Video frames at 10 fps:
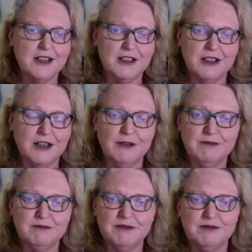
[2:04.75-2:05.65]
to
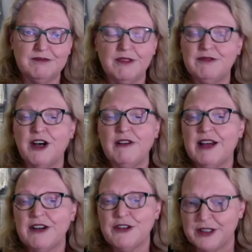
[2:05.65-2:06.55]

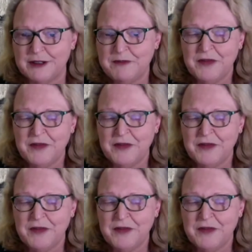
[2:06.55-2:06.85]
500.